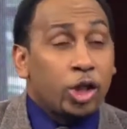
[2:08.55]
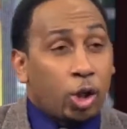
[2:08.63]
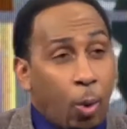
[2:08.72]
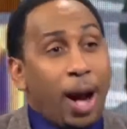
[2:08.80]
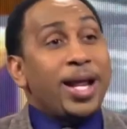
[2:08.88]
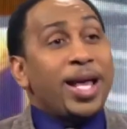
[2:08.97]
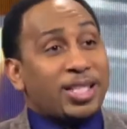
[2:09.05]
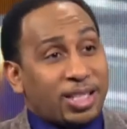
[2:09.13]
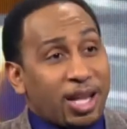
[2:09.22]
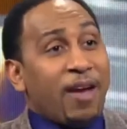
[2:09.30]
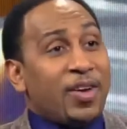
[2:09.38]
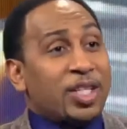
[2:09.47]

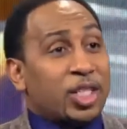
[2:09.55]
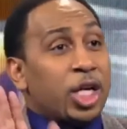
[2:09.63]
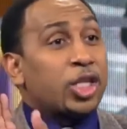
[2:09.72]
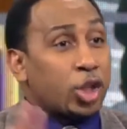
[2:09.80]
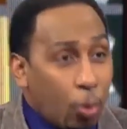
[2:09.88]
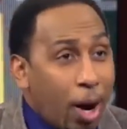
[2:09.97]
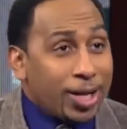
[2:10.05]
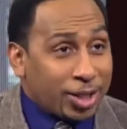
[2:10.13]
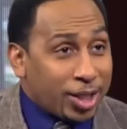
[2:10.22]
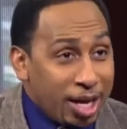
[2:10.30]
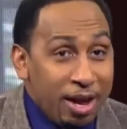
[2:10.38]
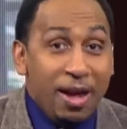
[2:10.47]

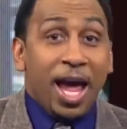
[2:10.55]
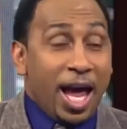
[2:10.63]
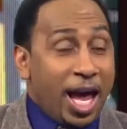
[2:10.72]
27-20,